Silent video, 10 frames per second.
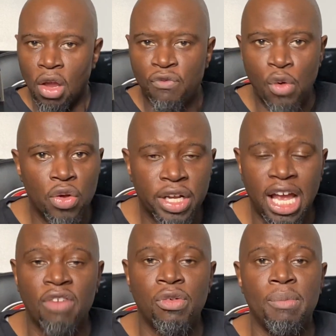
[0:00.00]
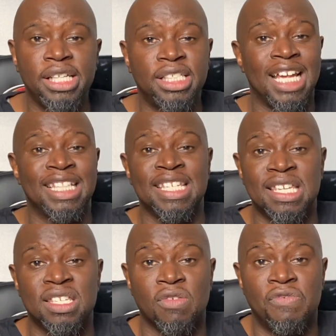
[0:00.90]
further confirmation that this
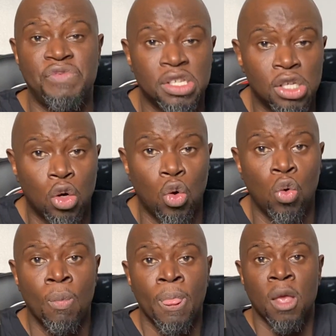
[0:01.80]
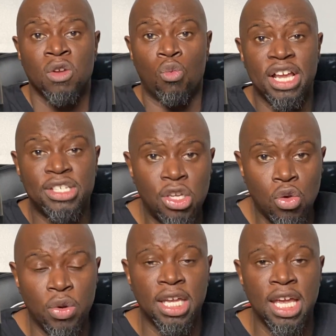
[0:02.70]
is a physical
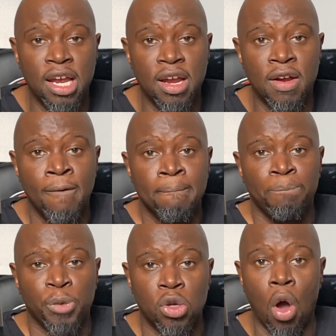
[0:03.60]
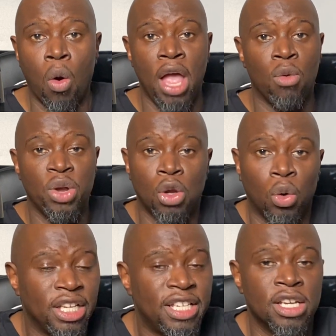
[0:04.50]
rescuing here, you know, and we know
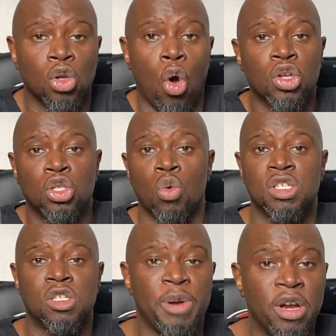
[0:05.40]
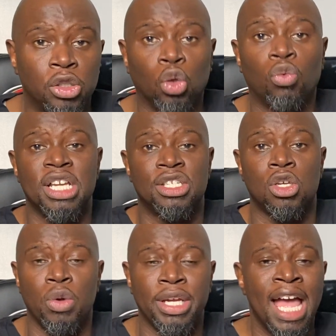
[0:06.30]
that there's also a spiritual
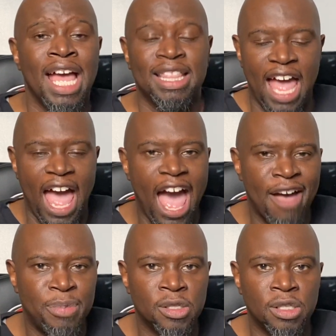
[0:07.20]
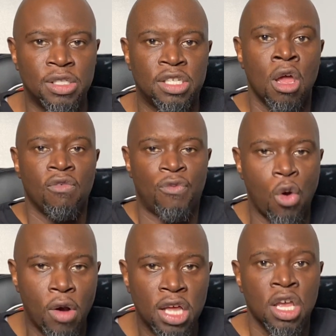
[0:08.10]
rescuing that happens
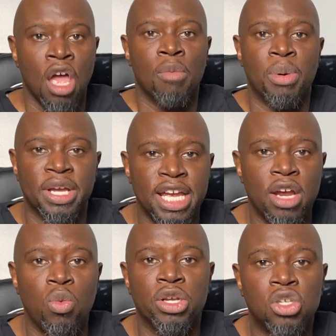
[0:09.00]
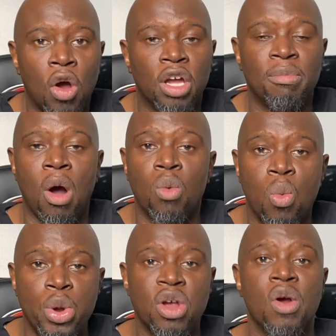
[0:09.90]
for us. But here we're talking about when
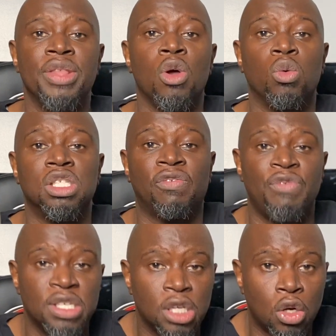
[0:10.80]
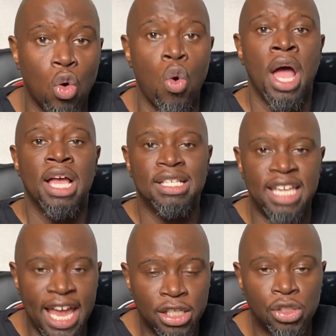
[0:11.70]
we are in those physical
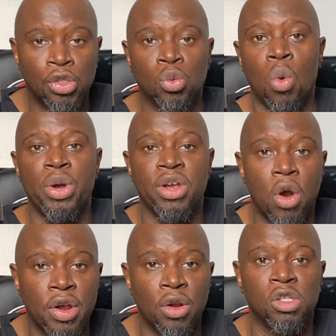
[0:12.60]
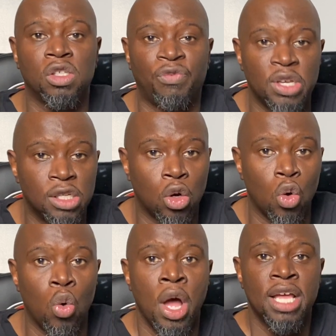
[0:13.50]
dangers, when we are in those
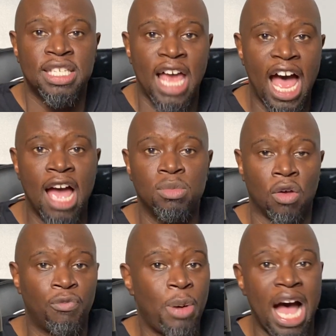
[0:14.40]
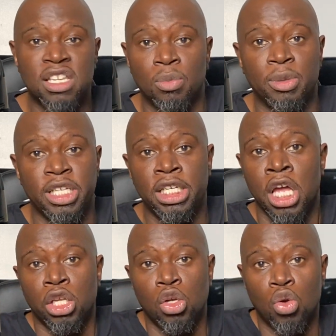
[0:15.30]
physical times of possibly,
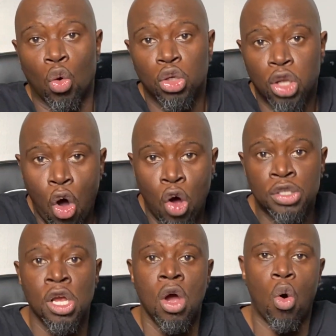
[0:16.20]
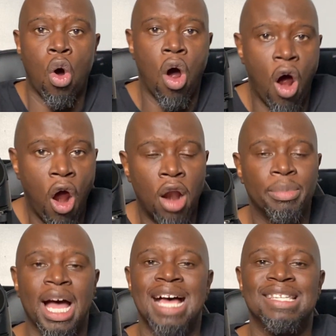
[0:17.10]
you know, loss or harm.
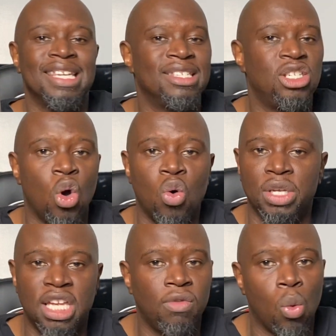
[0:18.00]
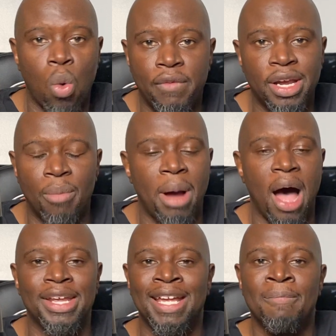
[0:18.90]
God says, don't even worry about
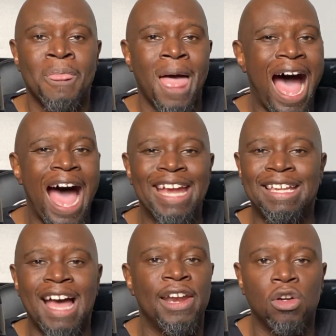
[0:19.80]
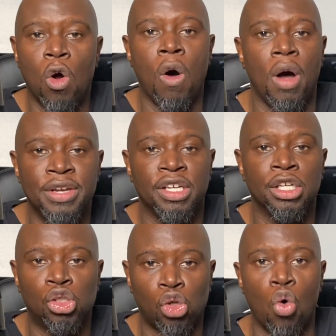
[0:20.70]
it. I got it all under
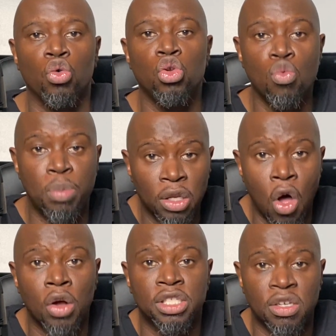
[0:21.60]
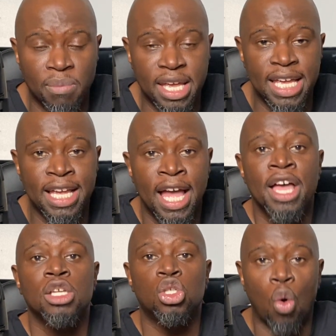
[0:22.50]
control. You belong to me,
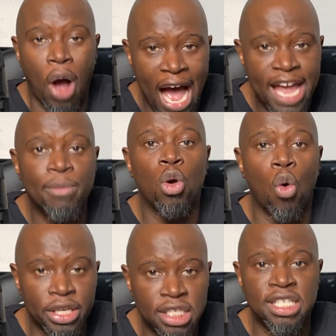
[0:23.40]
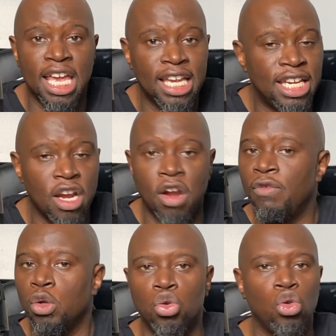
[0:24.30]
so I am going to take care of
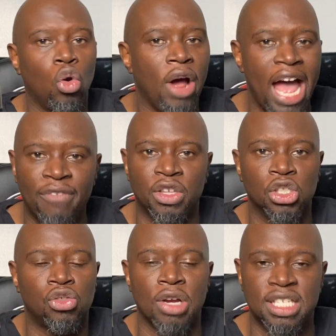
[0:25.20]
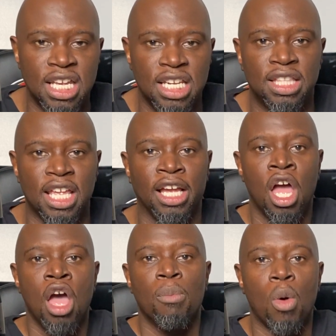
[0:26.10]
you. You don't have to stress anything.
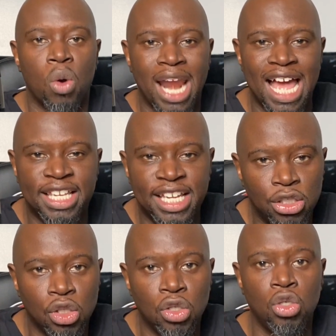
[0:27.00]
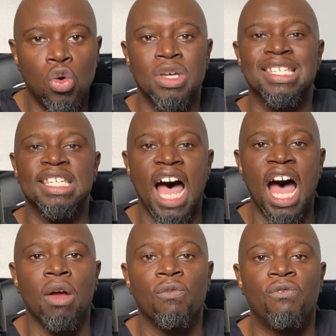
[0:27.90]
But what I need you to do is not
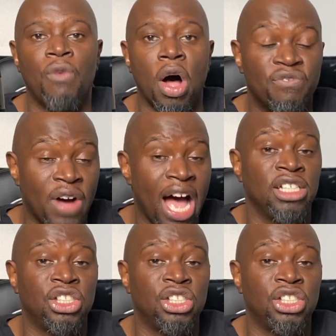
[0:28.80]
find